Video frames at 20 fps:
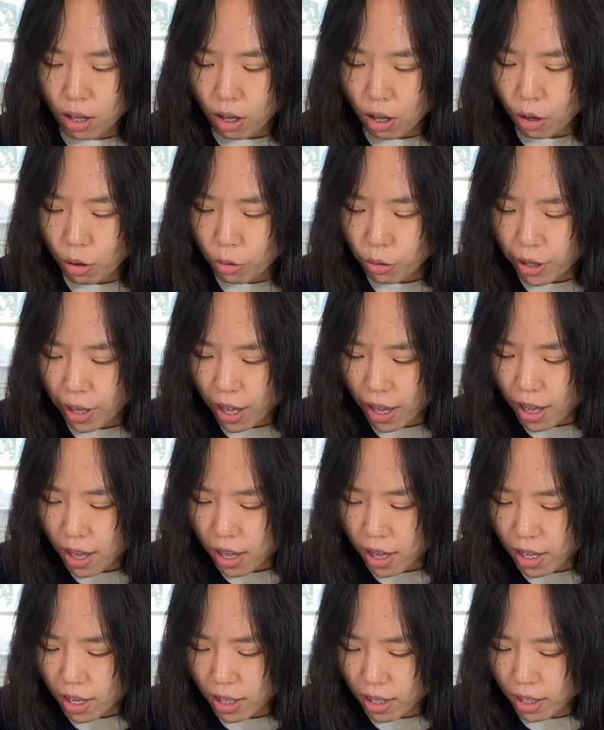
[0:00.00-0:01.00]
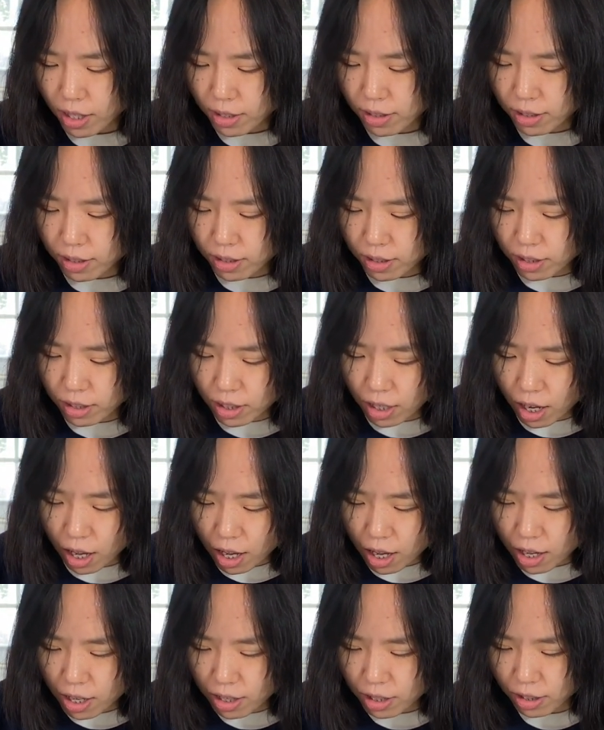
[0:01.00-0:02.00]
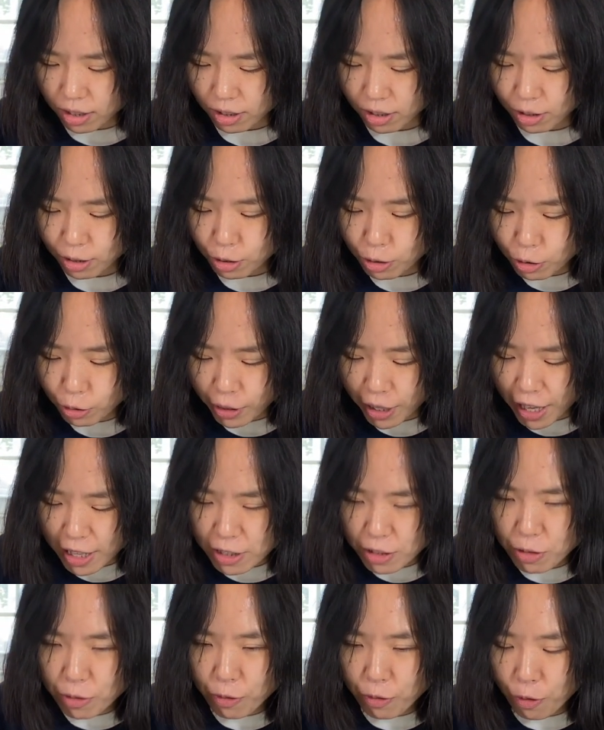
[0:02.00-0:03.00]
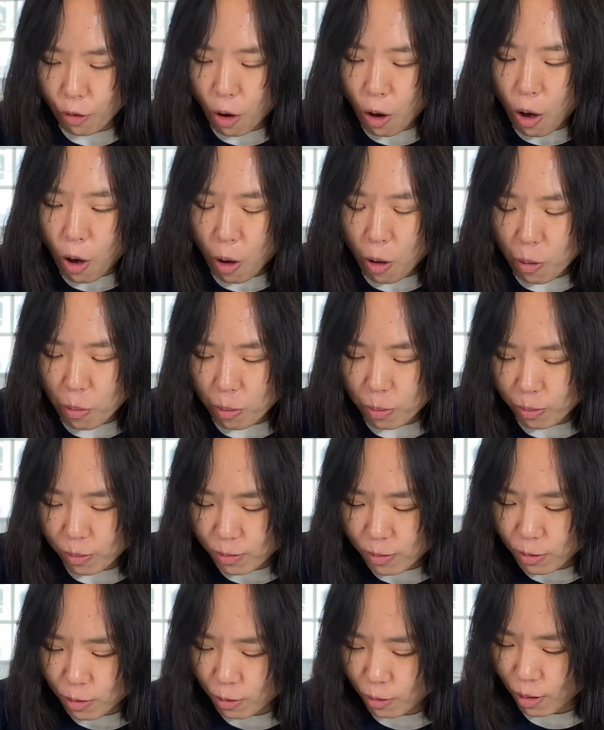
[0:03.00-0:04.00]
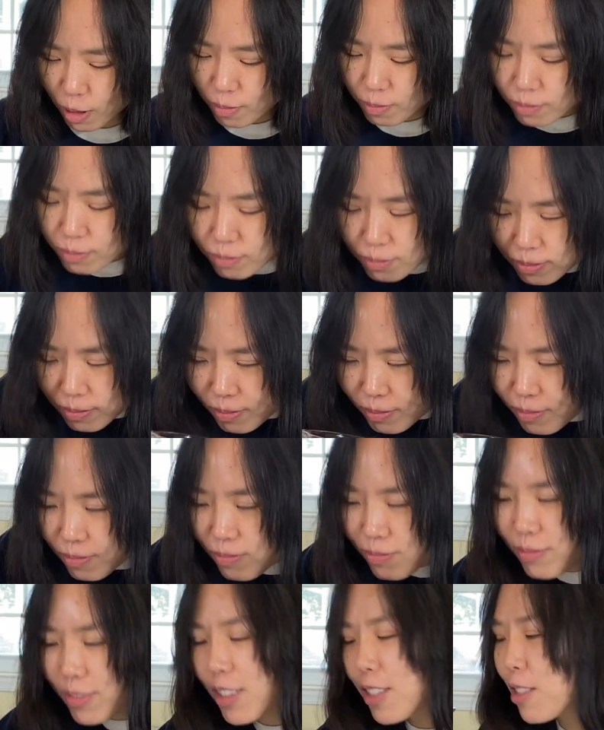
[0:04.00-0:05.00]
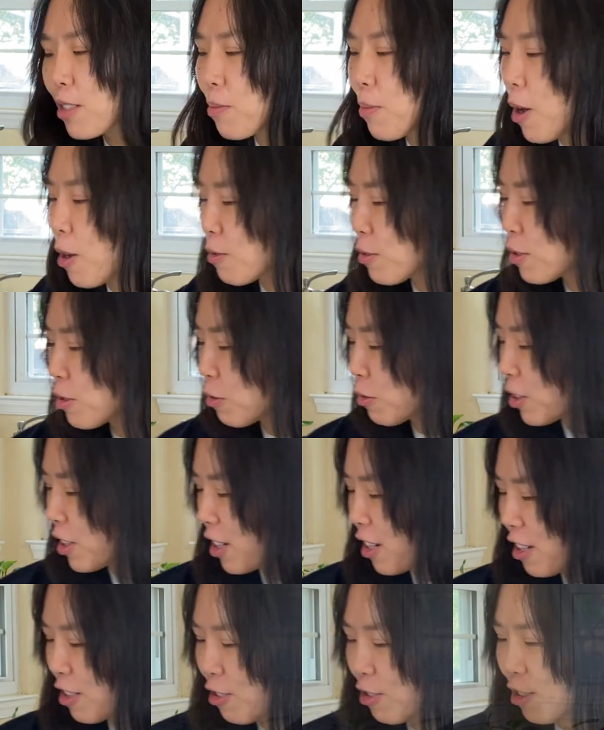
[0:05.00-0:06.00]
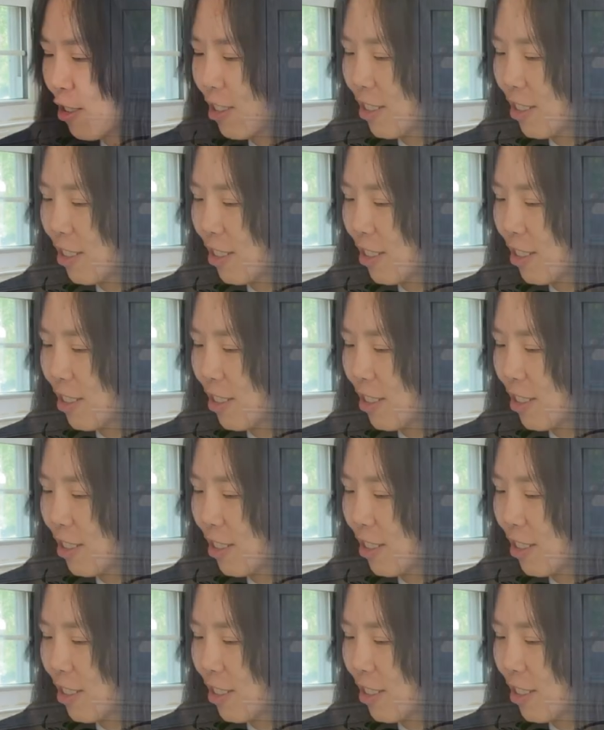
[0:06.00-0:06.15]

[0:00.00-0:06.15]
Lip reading: Okay, it's done. Look at the foam. It smells so delicious.